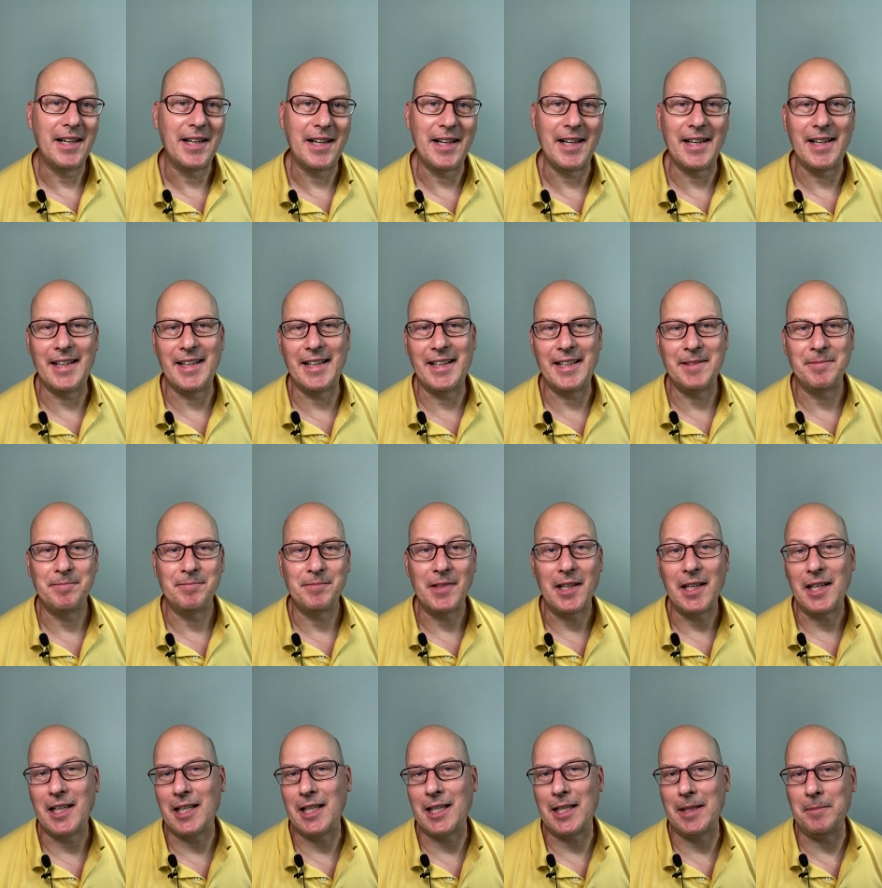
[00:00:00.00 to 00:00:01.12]
Hi,
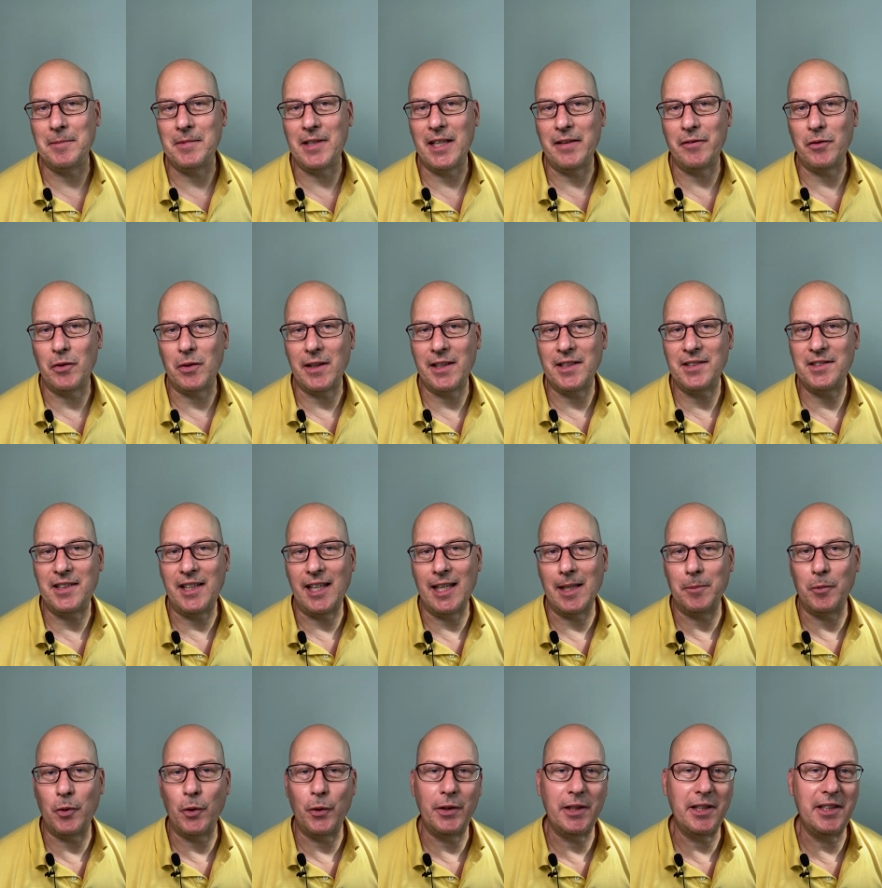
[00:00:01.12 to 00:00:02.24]
I'm David Oleski. I'm
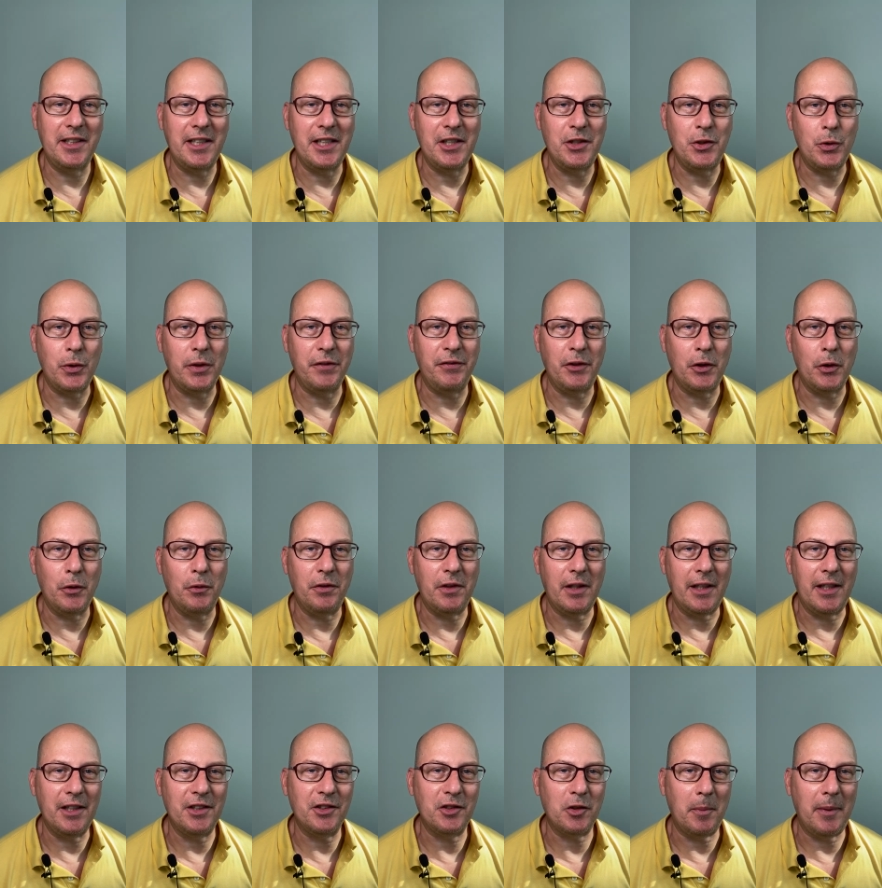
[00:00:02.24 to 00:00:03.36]
going to teach you a few
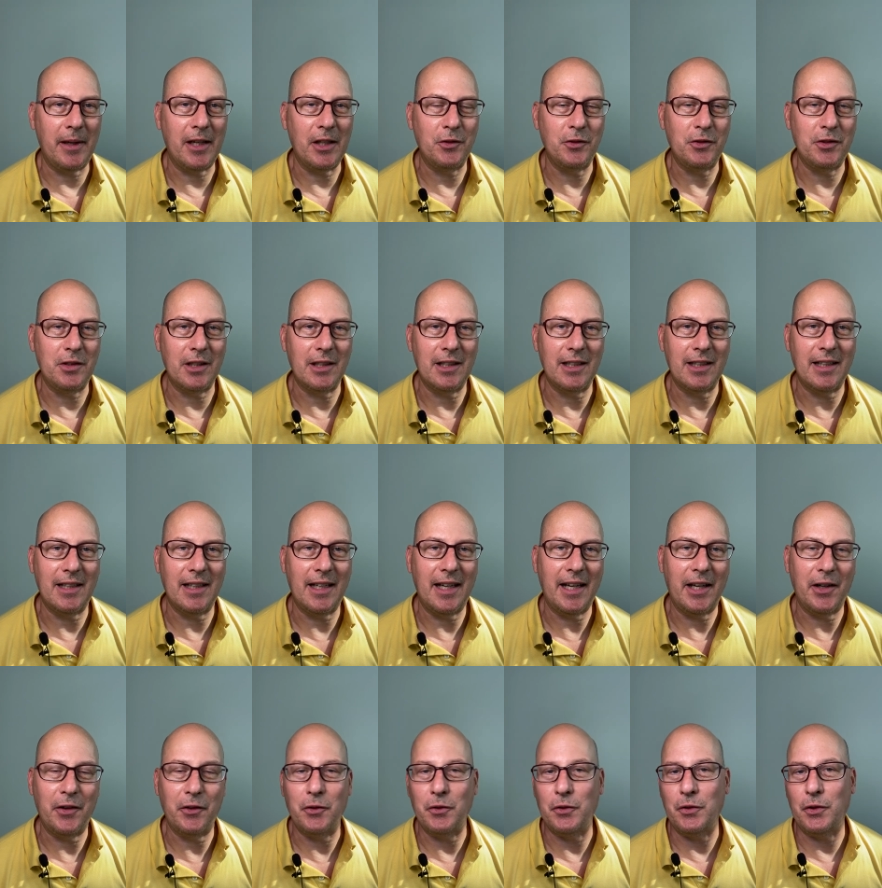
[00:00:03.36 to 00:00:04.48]
things about
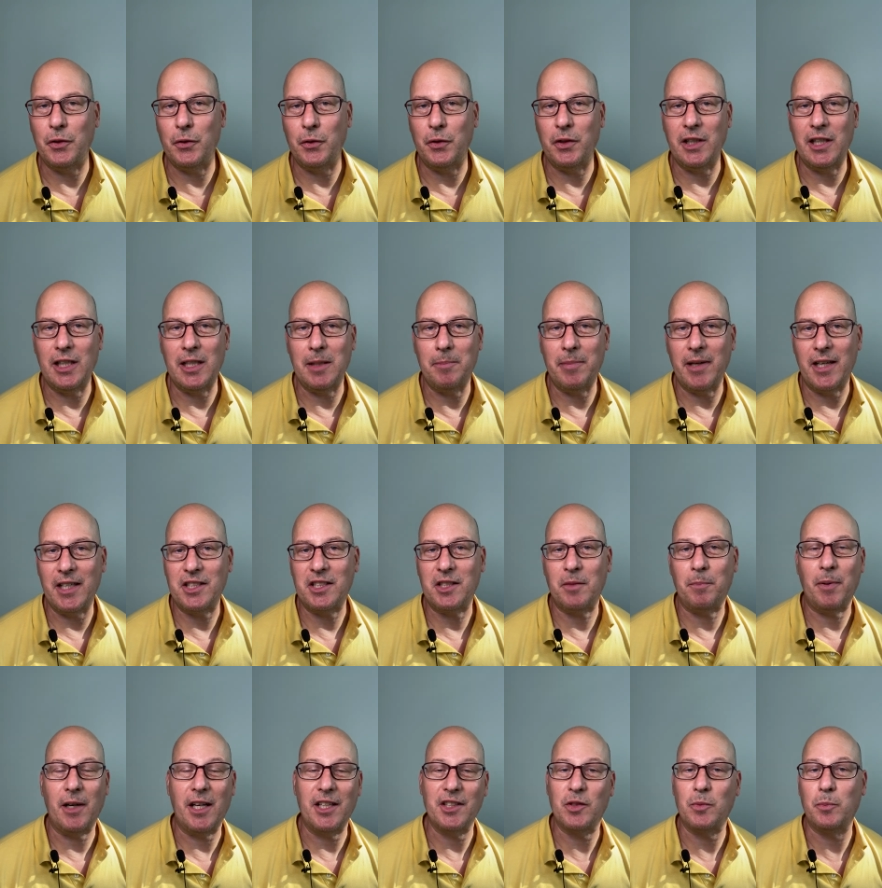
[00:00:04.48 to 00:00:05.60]
how to do the best
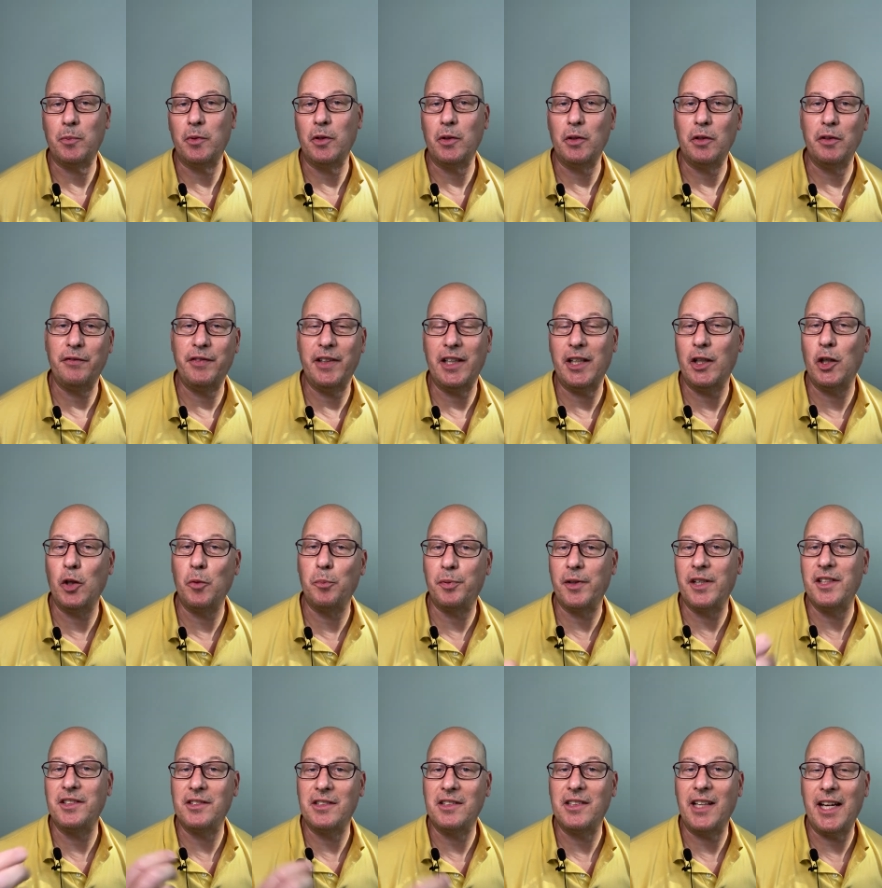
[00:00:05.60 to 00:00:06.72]
possible video
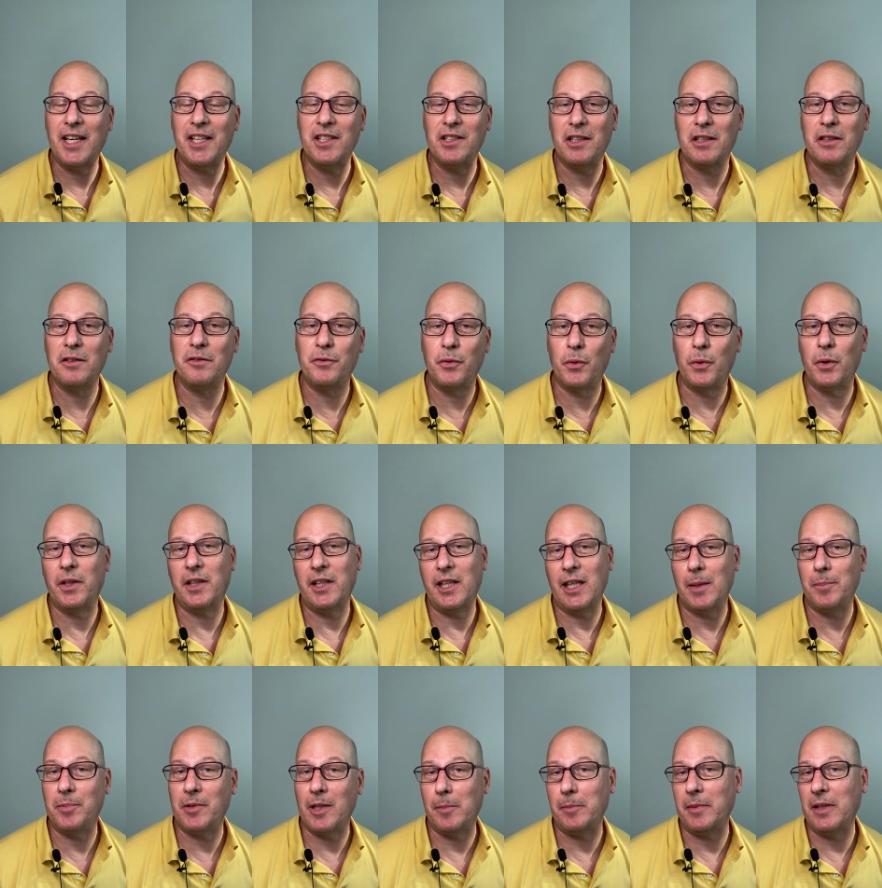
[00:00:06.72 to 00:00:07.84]
presentation for the
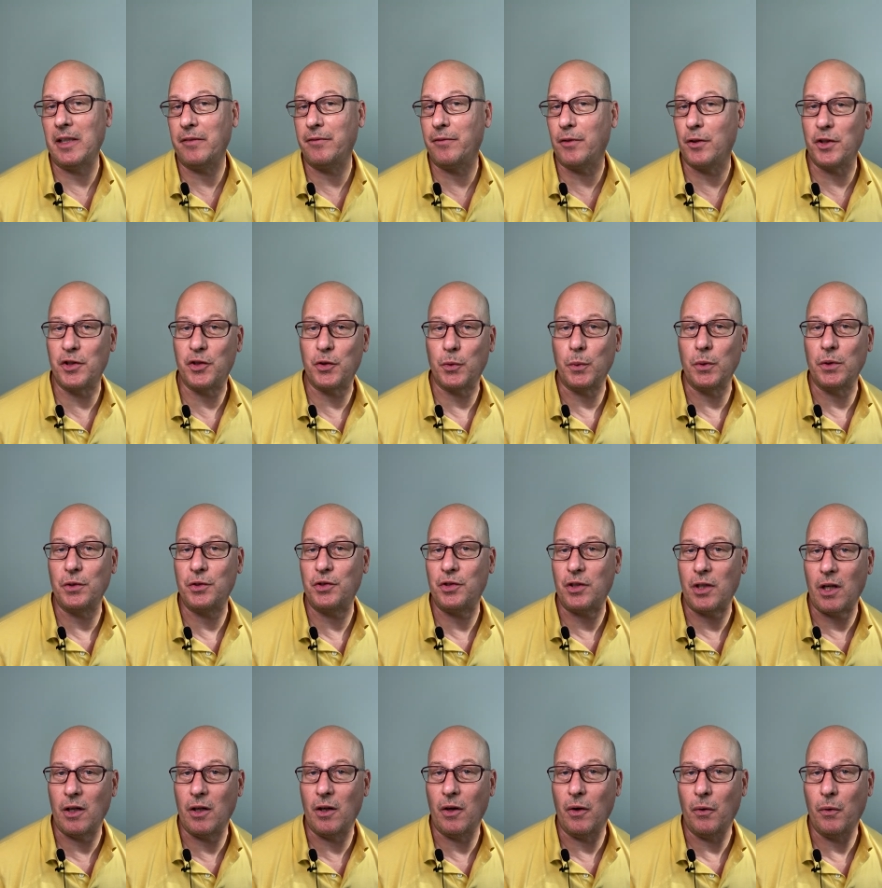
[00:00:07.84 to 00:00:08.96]
upcoming virtual
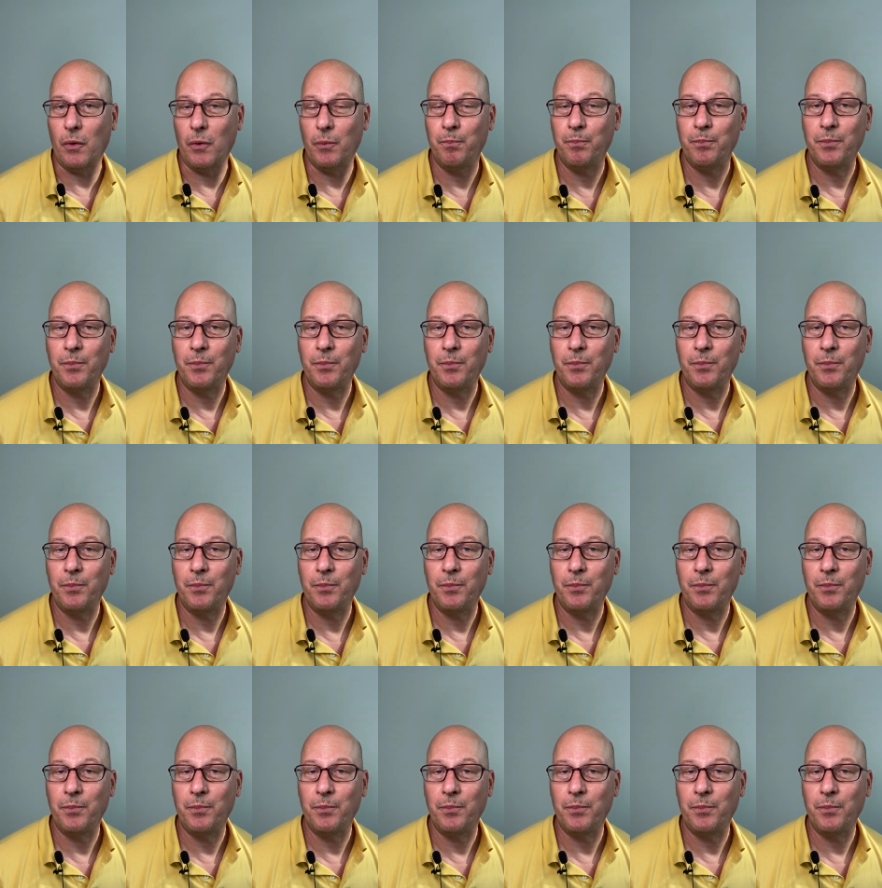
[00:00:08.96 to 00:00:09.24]
show.